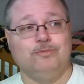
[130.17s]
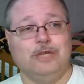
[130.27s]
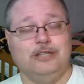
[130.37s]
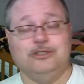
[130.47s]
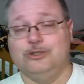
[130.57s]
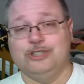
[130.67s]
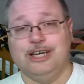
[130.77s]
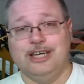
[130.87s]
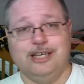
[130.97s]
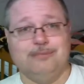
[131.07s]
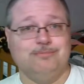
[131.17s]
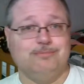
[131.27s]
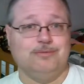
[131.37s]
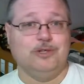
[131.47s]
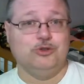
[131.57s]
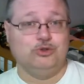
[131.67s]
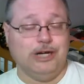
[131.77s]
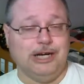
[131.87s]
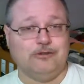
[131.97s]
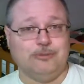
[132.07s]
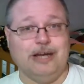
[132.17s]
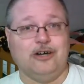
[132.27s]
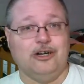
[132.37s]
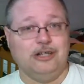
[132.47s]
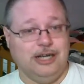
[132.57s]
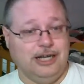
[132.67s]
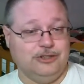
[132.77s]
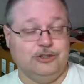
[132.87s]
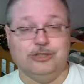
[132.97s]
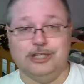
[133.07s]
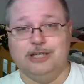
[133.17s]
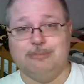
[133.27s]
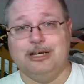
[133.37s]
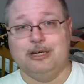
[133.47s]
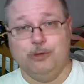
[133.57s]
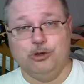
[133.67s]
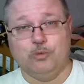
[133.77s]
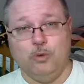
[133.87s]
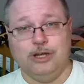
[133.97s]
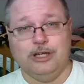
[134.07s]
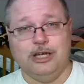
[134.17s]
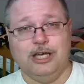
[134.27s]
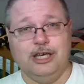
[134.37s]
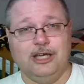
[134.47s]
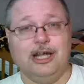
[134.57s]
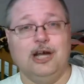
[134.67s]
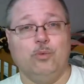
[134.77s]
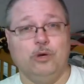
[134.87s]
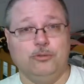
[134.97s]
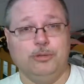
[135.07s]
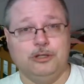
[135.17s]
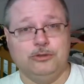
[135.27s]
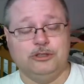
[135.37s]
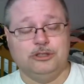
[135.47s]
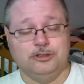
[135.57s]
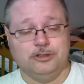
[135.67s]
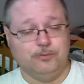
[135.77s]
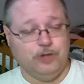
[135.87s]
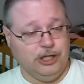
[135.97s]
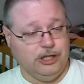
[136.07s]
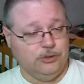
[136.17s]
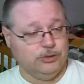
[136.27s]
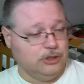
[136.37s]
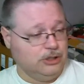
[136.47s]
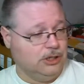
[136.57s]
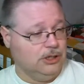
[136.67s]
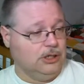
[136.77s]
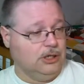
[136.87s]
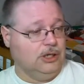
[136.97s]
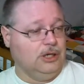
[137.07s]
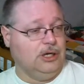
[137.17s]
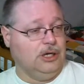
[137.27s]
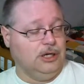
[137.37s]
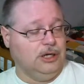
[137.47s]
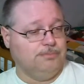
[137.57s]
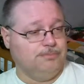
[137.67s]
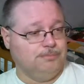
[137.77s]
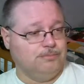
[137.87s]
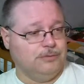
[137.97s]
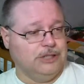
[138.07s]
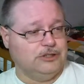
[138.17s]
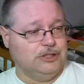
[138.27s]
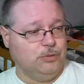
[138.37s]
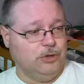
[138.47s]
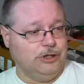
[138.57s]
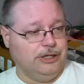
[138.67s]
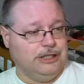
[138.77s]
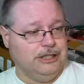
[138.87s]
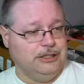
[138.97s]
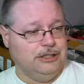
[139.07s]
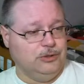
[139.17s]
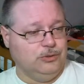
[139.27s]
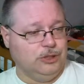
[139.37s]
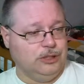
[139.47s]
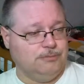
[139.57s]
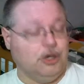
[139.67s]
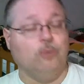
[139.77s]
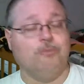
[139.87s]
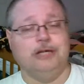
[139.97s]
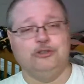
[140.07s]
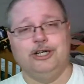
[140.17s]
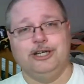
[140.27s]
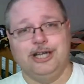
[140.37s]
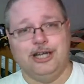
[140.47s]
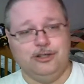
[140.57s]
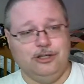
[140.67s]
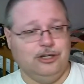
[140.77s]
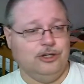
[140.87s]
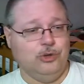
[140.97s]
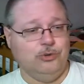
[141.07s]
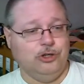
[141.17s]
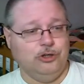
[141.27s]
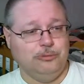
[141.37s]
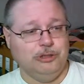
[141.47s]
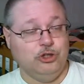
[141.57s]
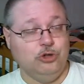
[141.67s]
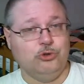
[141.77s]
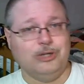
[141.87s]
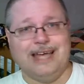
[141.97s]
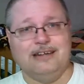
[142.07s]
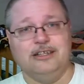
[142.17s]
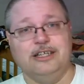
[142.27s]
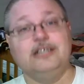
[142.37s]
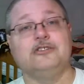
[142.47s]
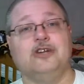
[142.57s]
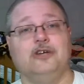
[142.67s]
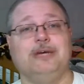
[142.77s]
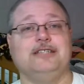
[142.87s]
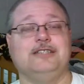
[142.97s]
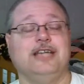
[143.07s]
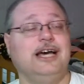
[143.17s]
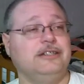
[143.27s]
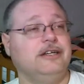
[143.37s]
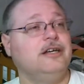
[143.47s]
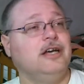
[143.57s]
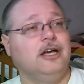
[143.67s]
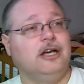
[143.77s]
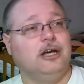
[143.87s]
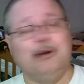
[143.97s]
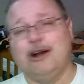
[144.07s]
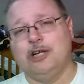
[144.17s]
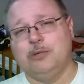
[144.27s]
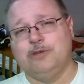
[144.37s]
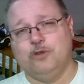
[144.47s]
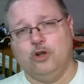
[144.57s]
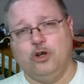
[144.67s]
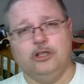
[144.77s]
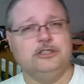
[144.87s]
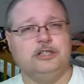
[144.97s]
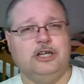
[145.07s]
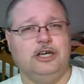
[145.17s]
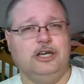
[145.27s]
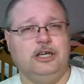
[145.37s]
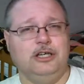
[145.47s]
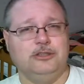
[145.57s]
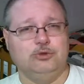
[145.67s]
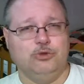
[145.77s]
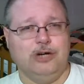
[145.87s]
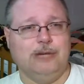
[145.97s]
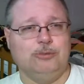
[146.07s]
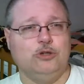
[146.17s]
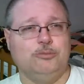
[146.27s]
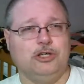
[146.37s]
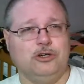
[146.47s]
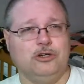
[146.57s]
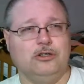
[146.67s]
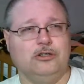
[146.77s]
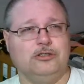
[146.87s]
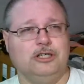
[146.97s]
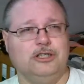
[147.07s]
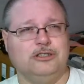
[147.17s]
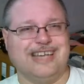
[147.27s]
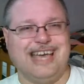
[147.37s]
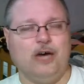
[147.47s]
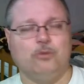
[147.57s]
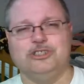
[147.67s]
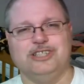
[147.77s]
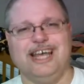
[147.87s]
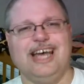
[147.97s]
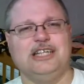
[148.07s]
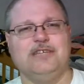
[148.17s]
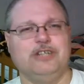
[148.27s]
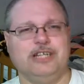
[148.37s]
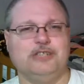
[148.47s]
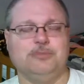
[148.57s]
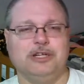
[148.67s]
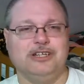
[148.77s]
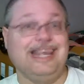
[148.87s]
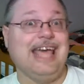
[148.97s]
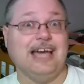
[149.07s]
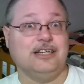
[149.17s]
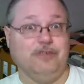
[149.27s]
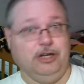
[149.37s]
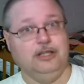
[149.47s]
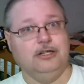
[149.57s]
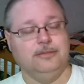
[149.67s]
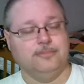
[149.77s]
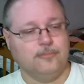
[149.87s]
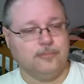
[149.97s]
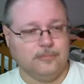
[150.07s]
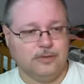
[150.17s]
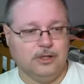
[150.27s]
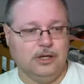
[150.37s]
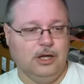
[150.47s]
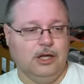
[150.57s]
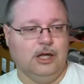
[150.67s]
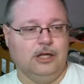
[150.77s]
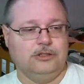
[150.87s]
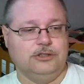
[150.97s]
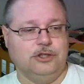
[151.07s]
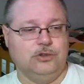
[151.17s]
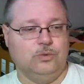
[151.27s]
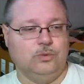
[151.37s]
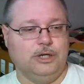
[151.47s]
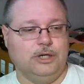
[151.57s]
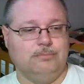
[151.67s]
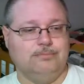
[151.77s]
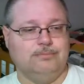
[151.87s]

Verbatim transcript: as soon as I get those drives back online, as soon as I get my computer working again, I will post some videos. Uh, let's see what I need to. Uh, oh, I was checking out the uh, YouTube and Google Analytics on my site. Apparently we've lost a subscriber because his account was inactive and he's been deactivated. So uh,